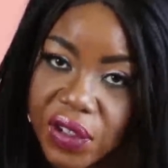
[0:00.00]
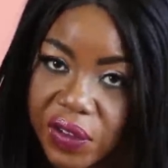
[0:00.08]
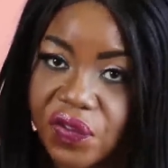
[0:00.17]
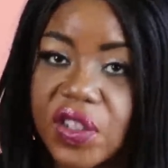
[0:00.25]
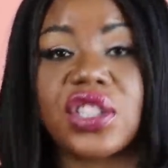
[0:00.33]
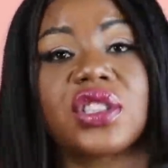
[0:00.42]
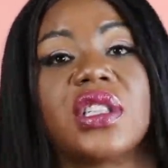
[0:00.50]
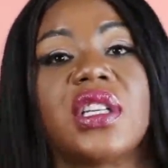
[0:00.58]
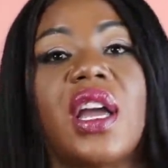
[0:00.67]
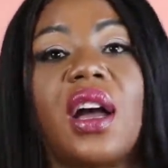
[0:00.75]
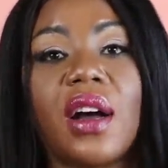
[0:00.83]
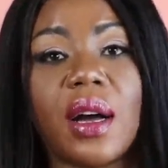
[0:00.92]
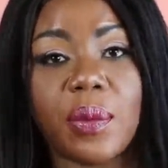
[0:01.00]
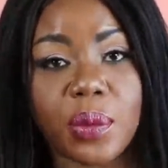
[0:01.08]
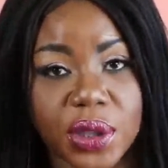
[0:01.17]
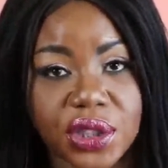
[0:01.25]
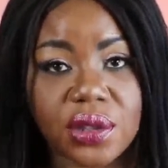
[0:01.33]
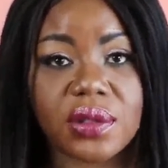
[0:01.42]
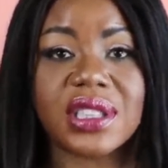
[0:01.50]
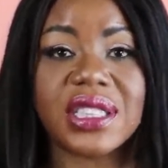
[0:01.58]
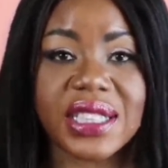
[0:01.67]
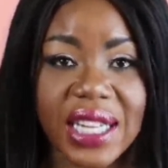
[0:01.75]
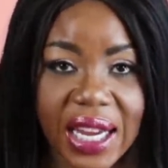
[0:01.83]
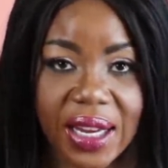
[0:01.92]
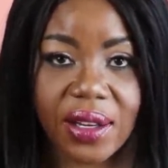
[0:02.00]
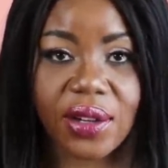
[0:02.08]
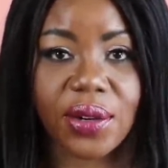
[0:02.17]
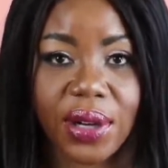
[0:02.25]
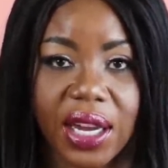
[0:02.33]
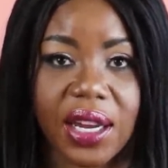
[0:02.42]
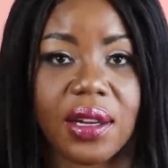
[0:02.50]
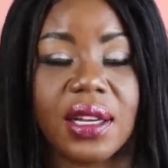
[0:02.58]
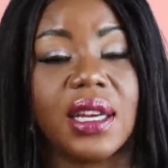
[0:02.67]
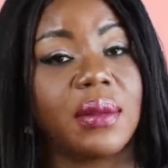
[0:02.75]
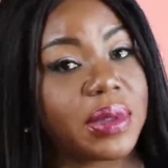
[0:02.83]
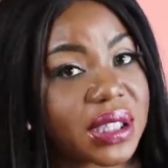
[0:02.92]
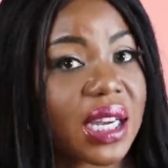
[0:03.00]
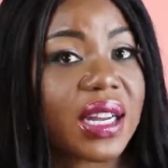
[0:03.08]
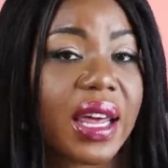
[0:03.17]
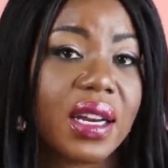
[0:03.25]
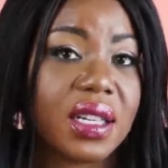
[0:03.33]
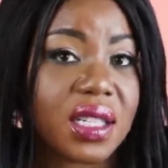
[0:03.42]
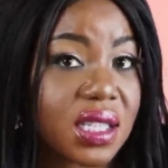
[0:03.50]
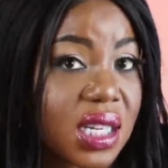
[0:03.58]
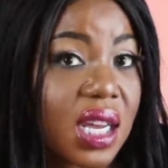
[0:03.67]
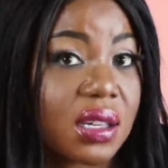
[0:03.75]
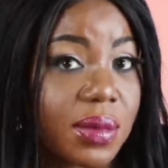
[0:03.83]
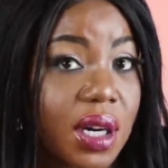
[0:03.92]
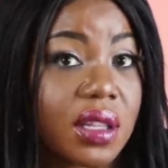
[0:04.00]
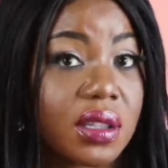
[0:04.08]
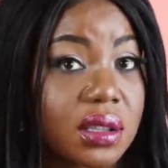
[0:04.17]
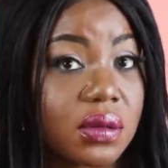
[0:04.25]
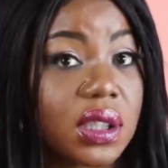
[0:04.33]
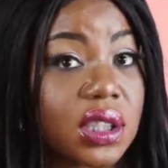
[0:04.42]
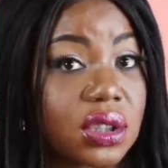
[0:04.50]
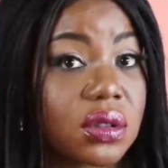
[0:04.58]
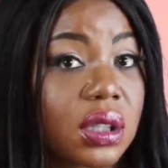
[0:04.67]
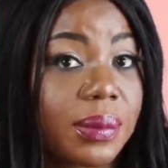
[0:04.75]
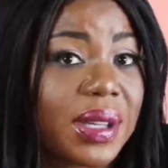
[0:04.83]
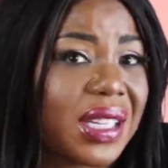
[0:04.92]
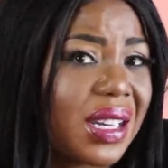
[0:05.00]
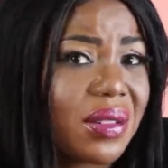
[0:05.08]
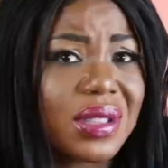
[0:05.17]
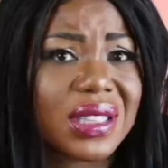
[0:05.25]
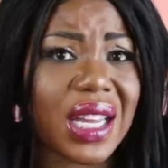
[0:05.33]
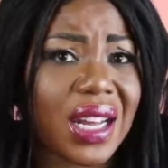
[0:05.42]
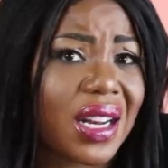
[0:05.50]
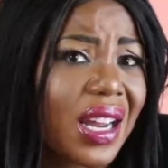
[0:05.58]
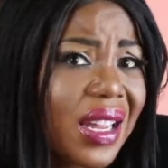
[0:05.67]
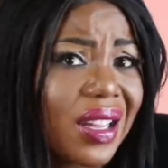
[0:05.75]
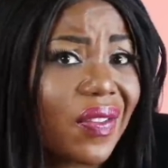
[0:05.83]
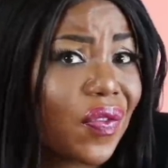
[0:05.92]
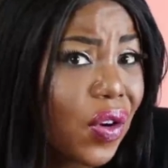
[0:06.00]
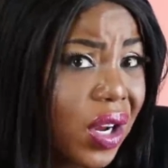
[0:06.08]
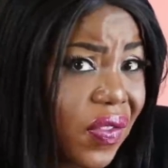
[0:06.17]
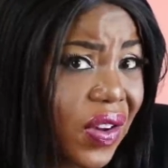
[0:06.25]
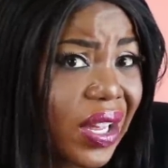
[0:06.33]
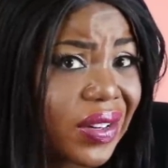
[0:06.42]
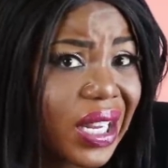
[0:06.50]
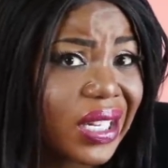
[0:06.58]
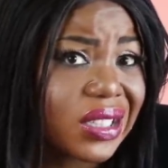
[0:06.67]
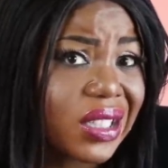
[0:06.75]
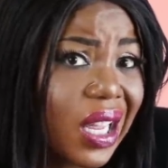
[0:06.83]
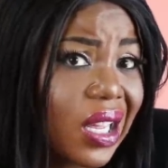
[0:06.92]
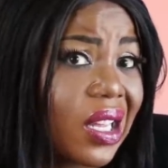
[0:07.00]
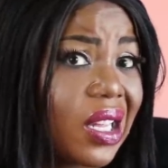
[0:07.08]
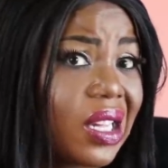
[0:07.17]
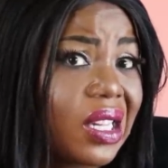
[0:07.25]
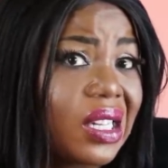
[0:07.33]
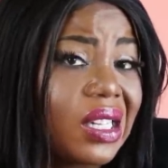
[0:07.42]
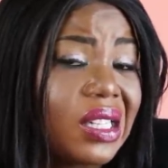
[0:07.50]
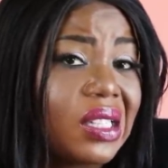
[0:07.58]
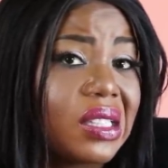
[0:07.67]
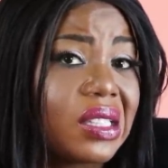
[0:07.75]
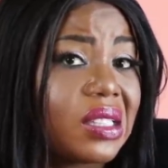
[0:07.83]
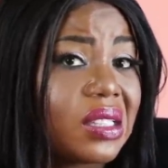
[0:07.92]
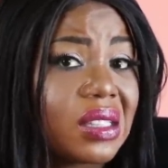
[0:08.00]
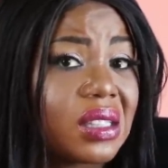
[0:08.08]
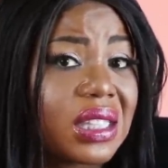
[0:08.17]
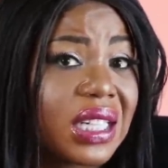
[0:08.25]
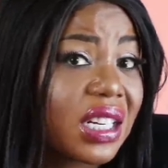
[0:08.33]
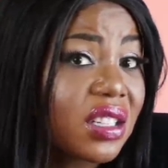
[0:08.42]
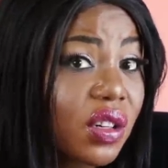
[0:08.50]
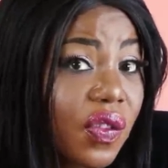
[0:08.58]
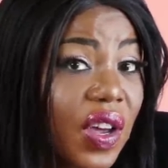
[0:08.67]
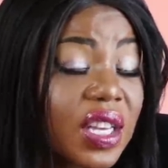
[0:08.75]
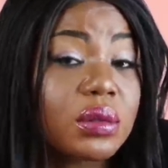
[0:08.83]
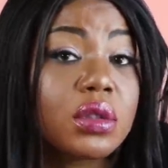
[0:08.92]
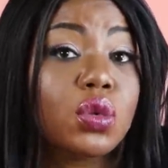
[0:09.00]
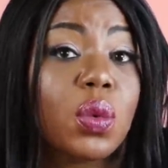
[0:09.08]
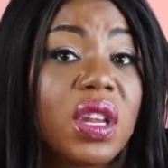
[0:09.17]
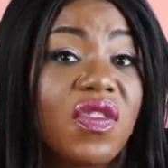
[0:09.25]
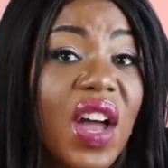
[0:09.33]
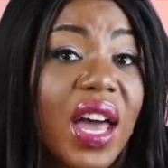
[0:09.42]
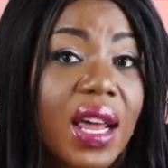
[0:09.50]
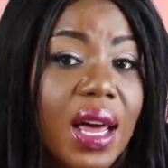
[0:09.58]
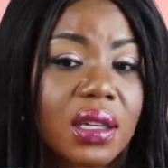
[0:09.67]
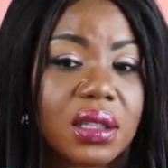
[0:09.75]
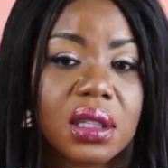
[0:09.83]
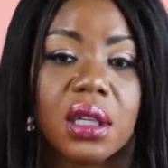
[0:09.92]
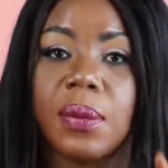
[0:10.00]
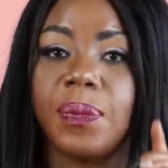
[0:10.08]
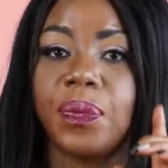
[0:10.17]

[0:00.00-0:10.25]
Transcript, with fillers: officially, y'all, I'm with you today, okay? But y'all got to understand them other two issues. I mean, that was kind of like a free foundation. And that Too Faced was $25.